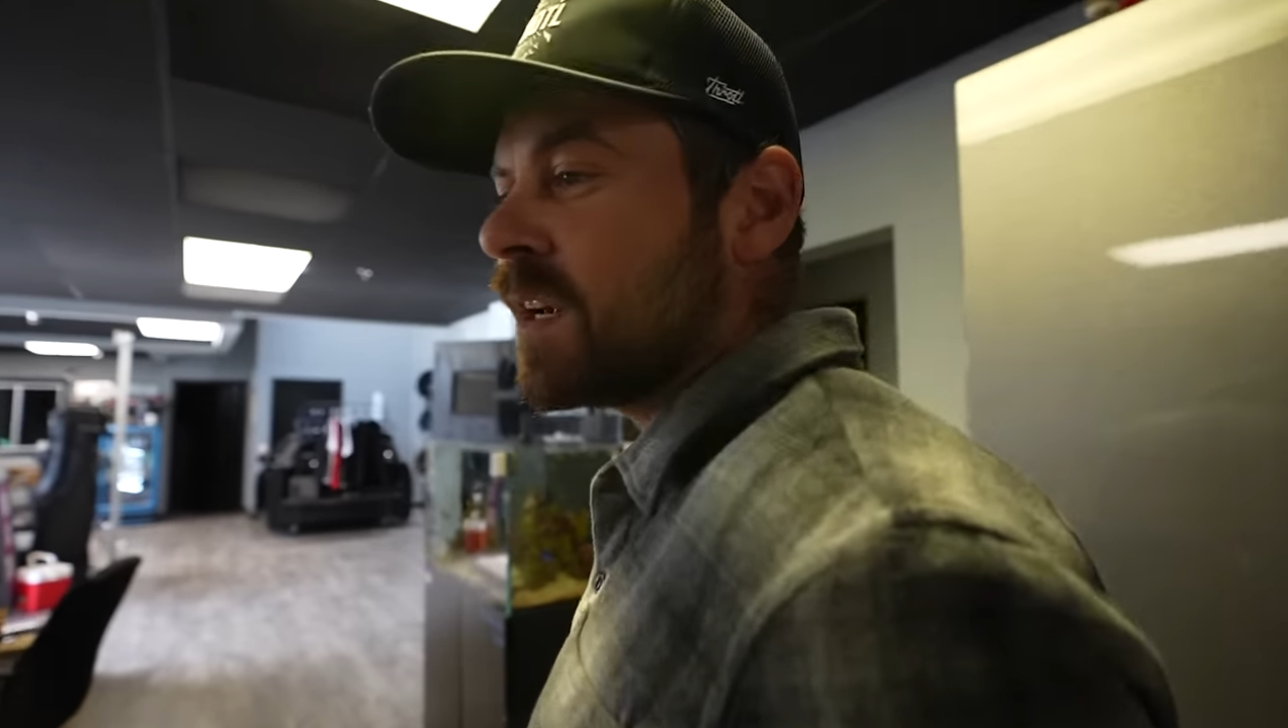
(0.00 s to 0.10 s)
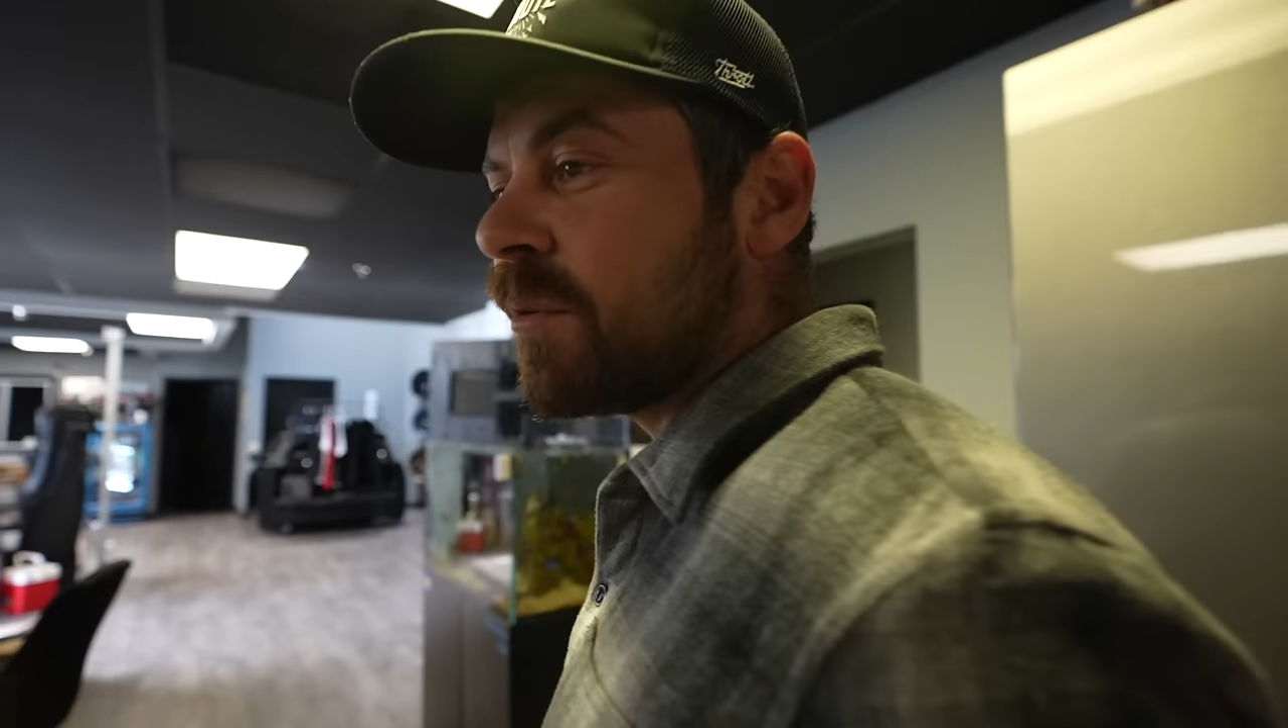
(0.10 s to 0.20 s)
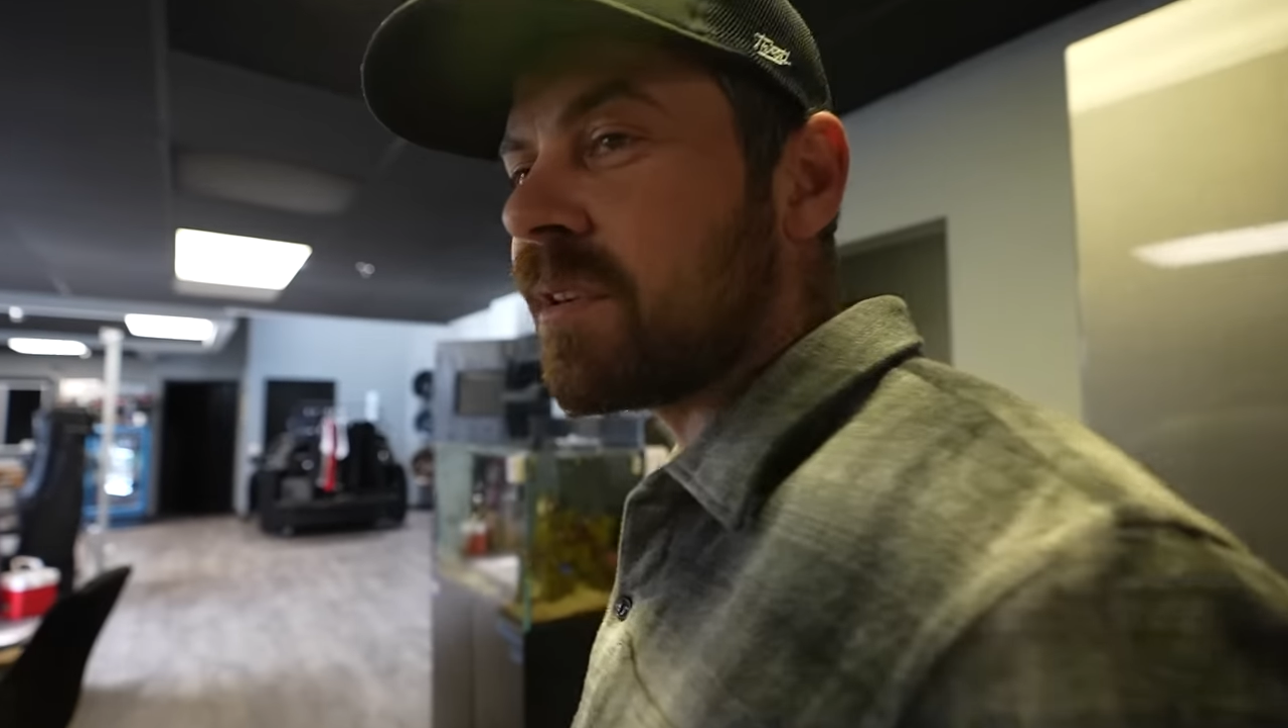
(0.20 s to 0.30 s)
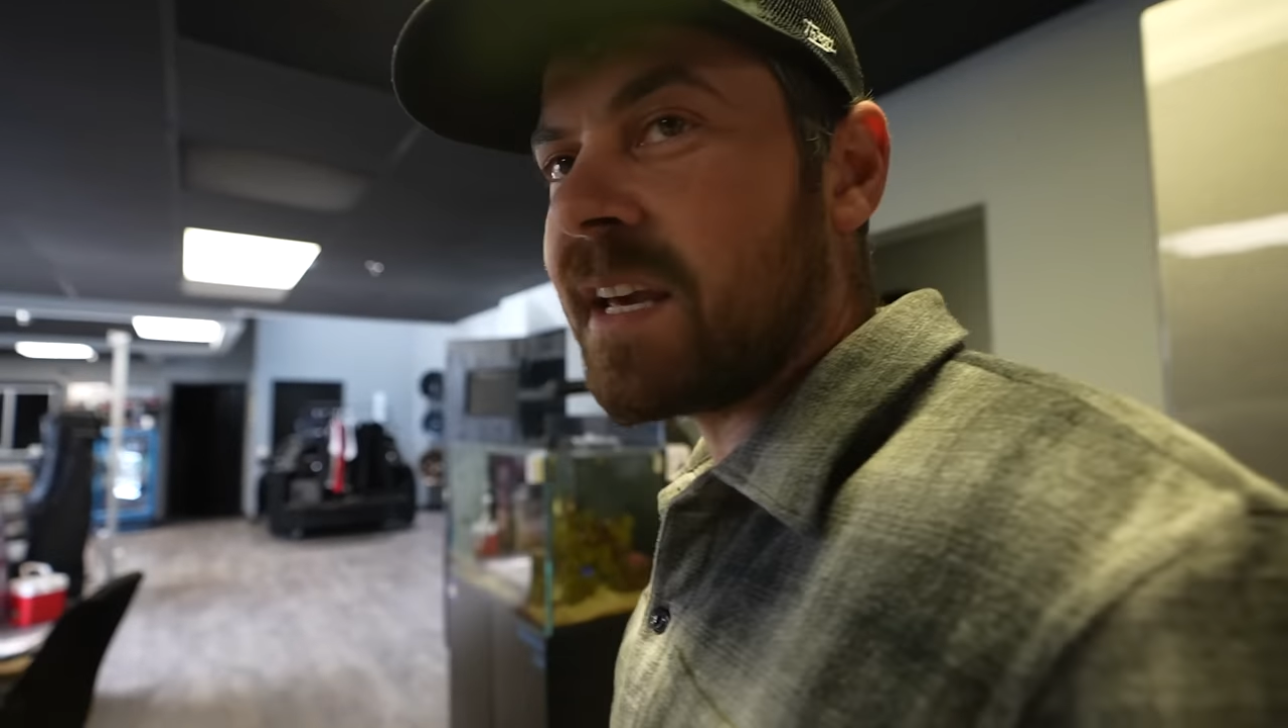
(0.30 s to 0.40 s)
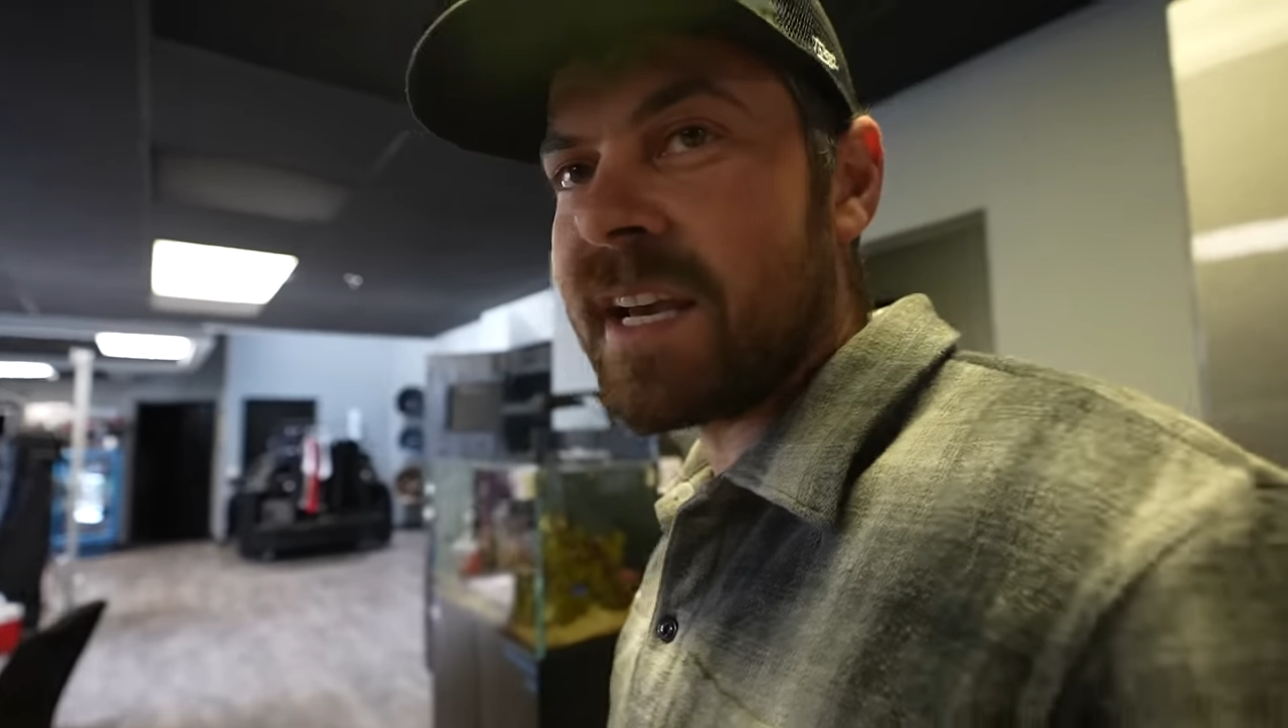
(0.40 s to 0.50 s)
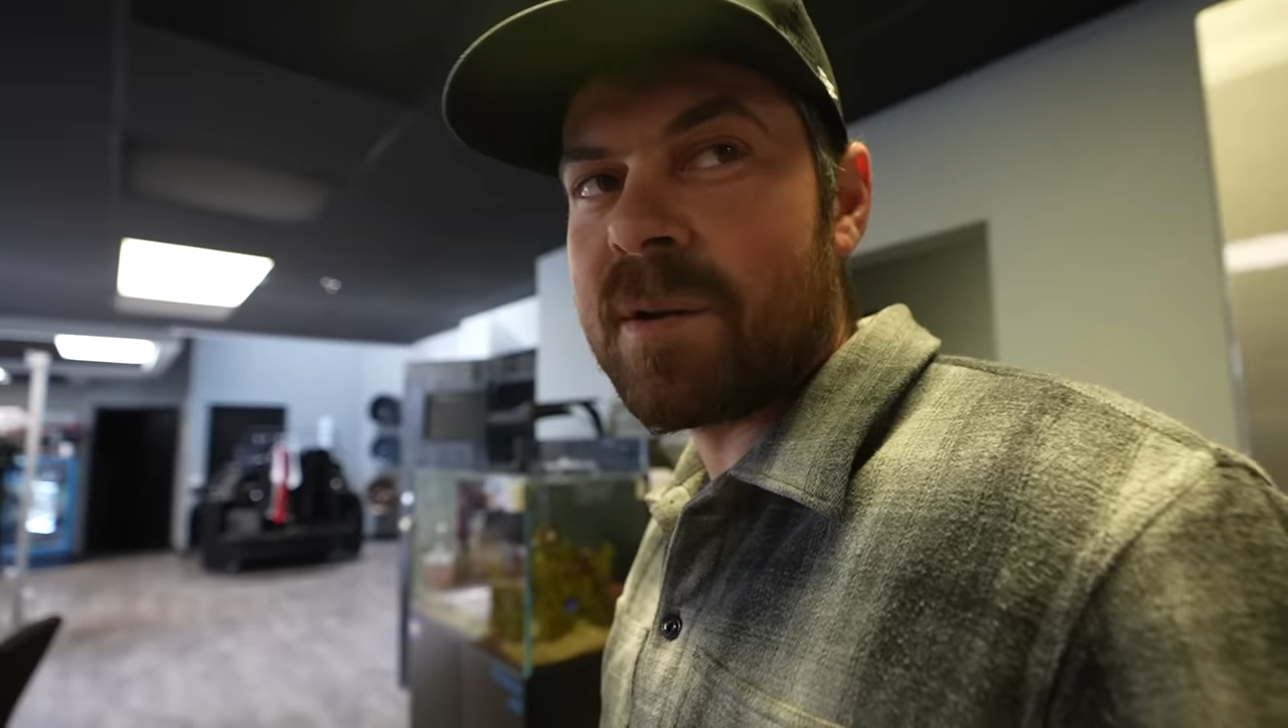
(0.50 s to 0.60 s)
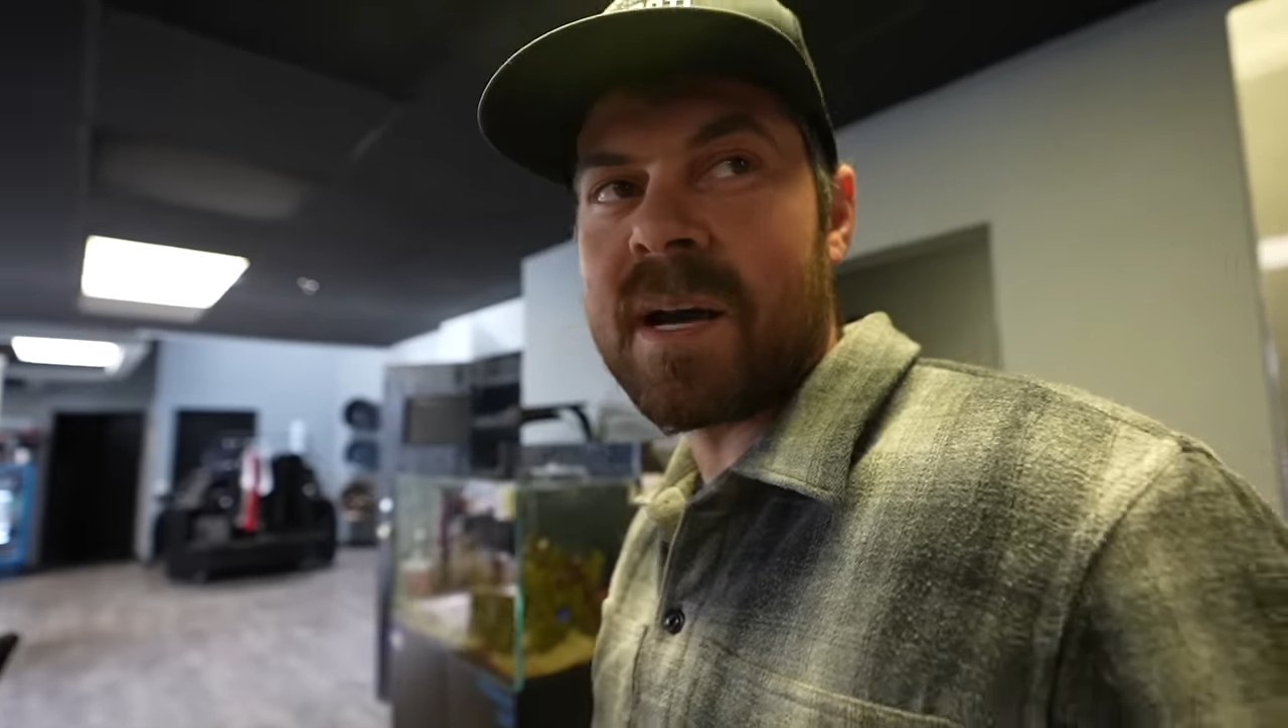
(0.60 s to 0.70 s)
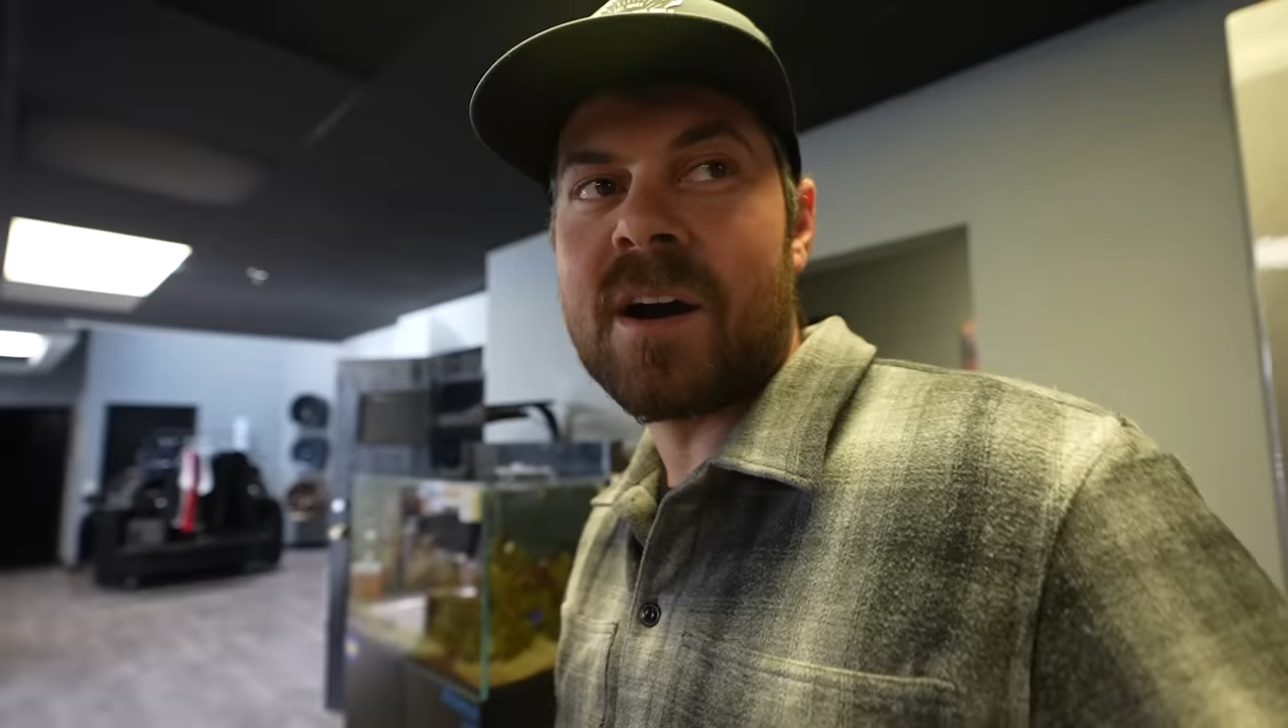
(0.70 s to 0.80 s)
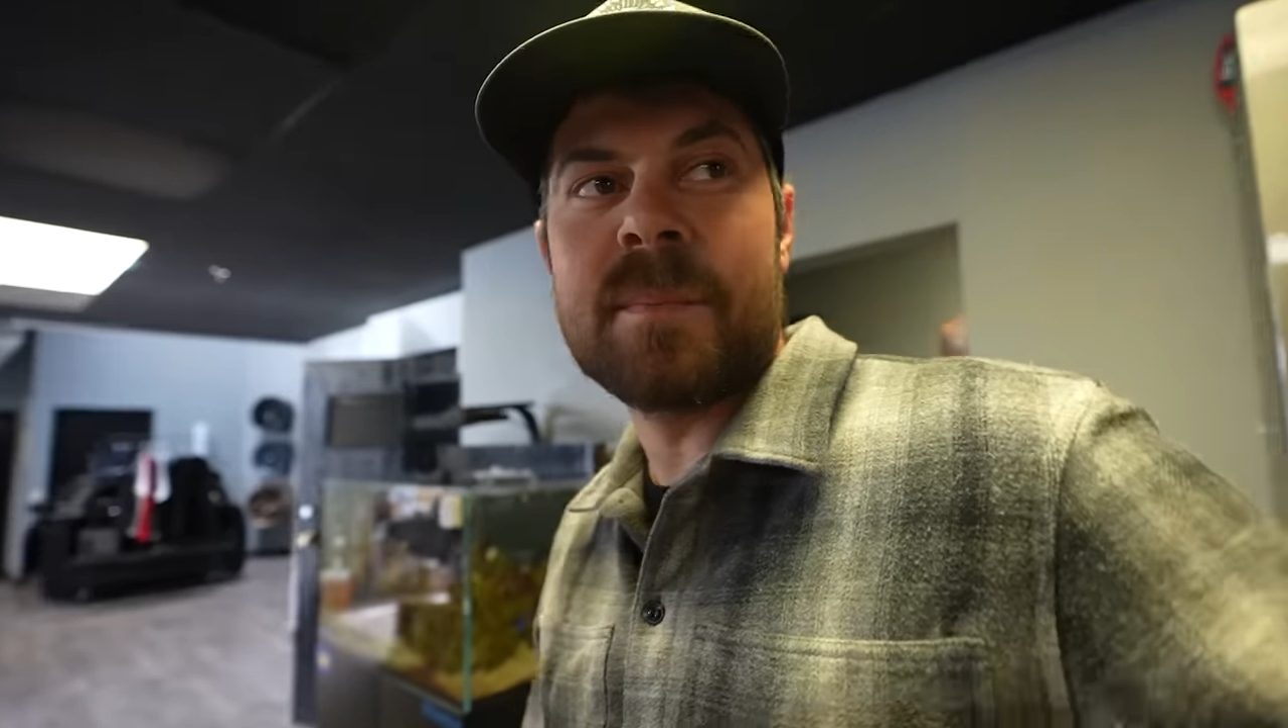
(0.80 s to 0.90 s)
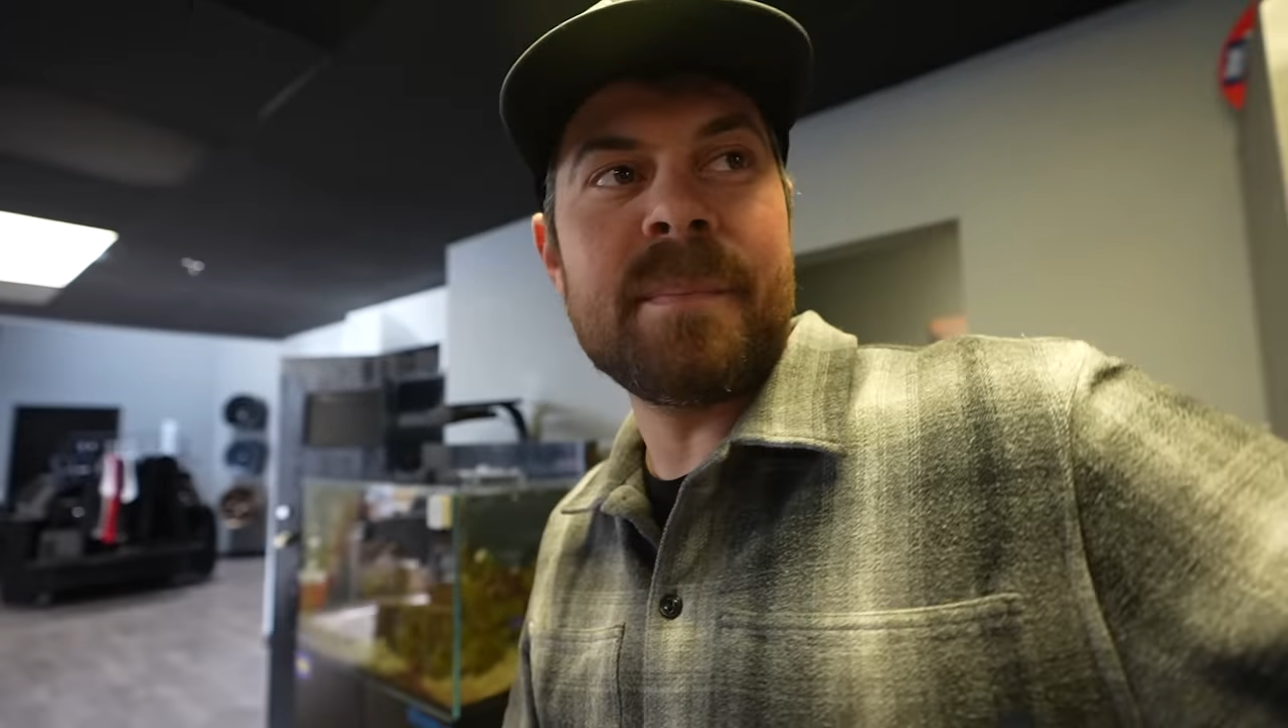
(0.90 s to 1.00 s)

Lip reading: We're thinking about